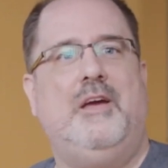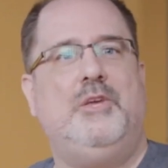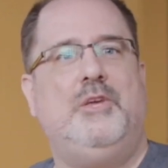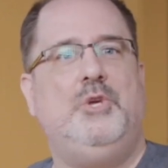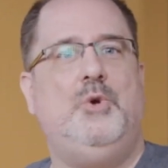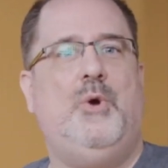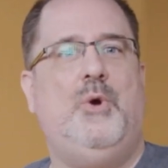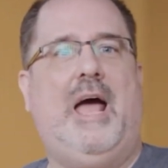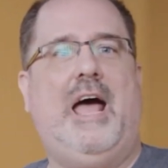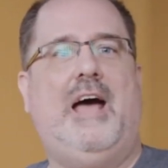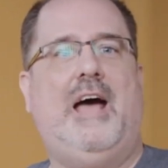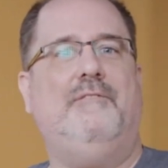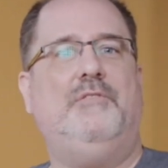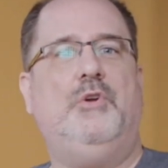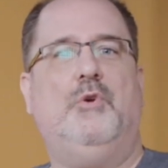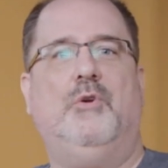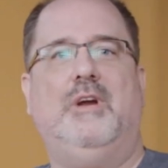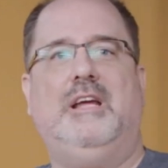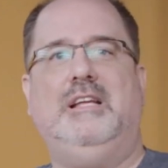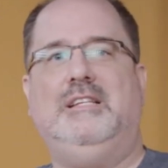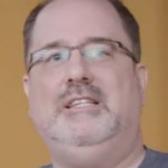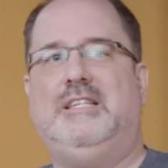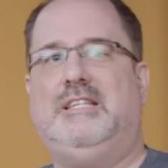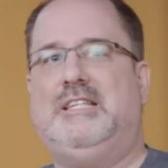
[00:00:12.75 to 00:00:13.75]
You have
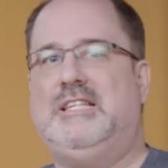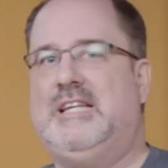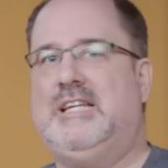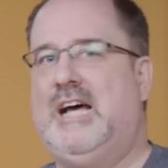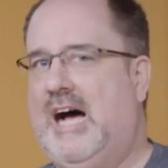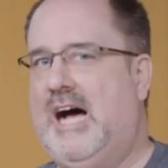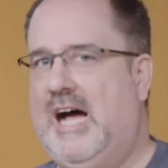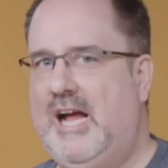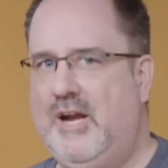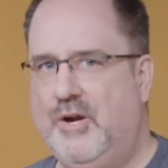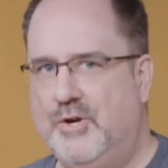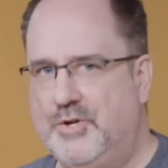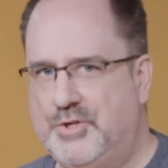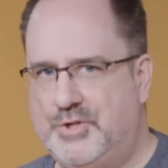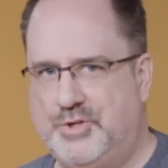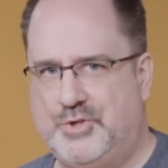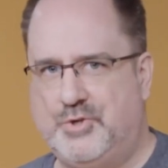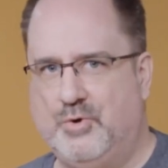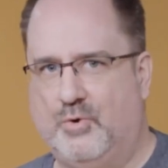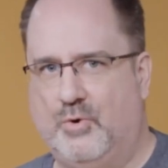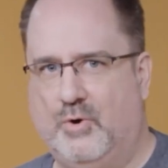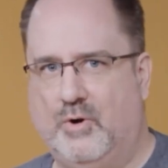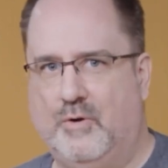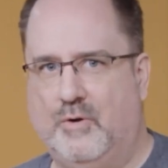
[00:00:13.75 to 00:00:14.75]
your entire
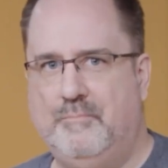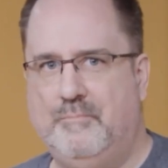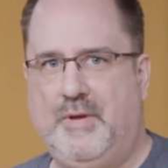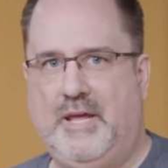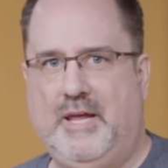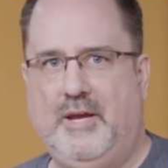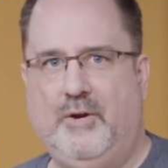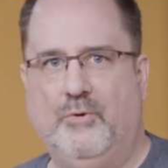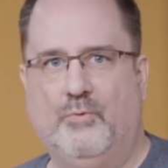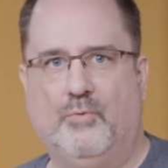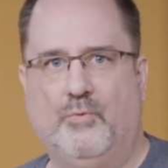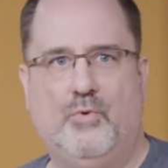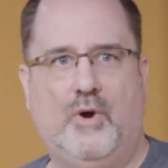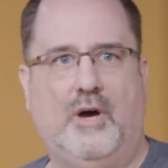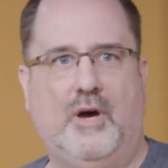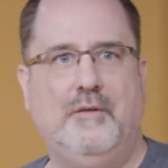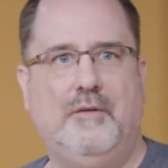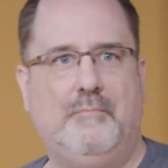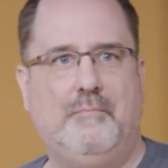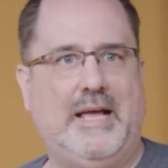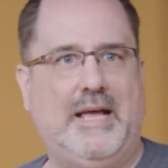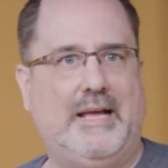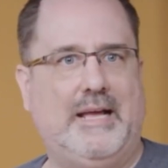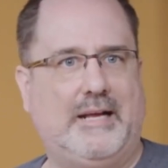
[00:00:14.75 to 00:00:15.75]
store being
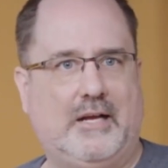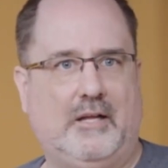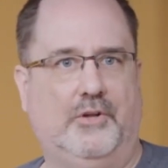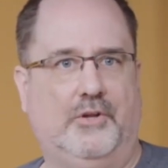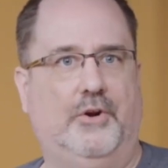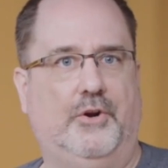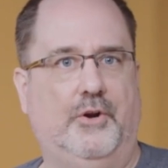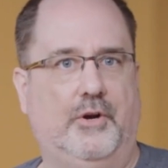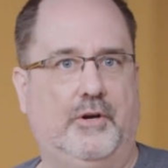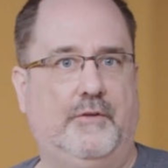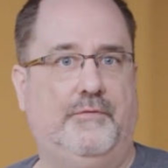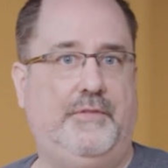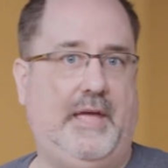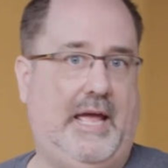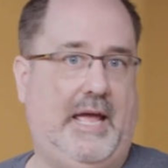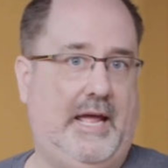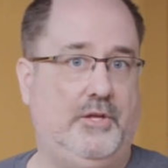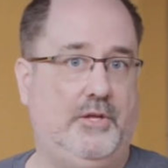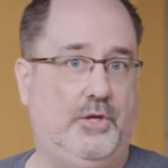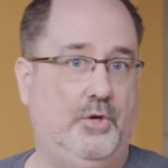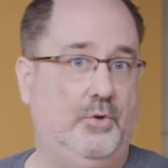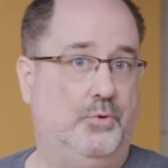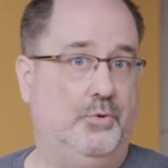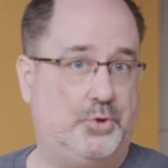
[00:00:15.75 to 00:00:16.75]
run by a clerk
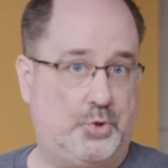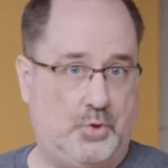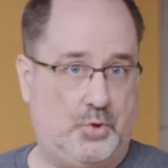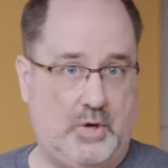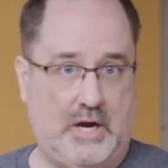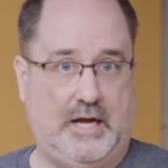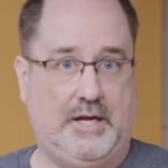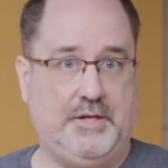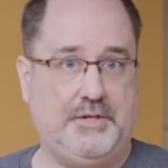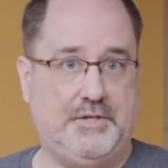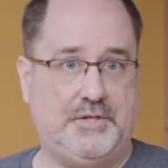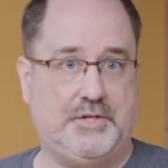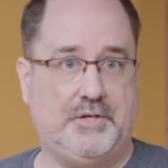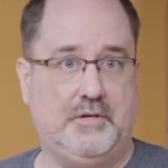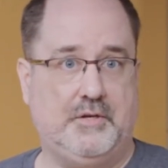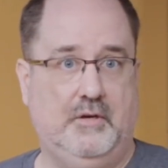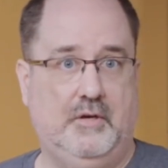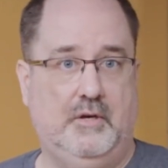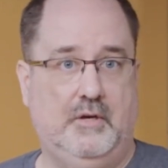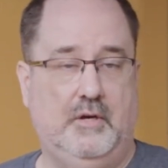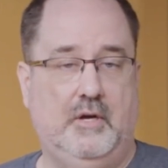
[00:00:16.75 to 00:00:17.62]
that you trust,